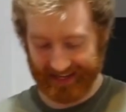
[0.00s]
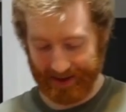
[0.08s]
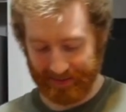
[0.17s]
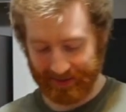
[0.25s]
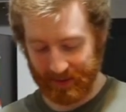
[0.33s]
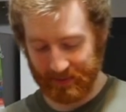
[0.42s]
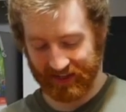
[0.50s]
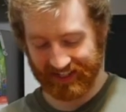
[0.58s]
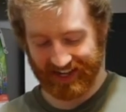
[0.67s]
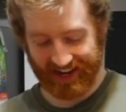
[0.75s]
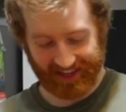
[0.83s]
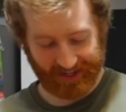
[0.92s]
I'm super
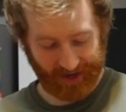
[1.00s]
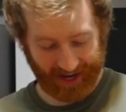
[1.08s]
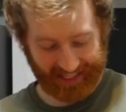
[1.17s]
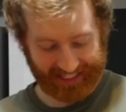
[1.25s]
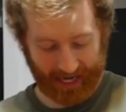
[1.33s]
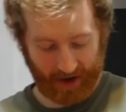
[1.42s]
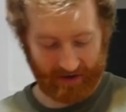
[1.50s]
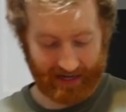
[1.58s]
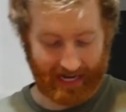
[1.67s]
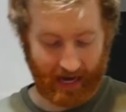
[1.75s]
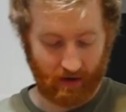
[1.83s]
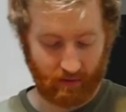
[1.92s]
excited to try these out right
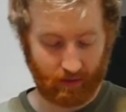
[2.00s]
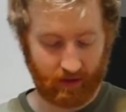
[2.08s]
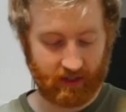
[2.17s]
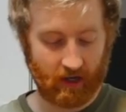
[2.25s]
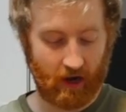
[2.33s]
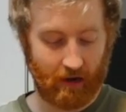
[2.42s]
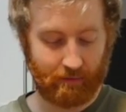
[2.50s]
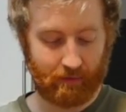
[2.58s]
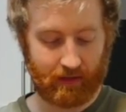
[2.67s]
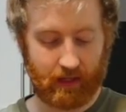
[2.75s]
now. We're going to start off with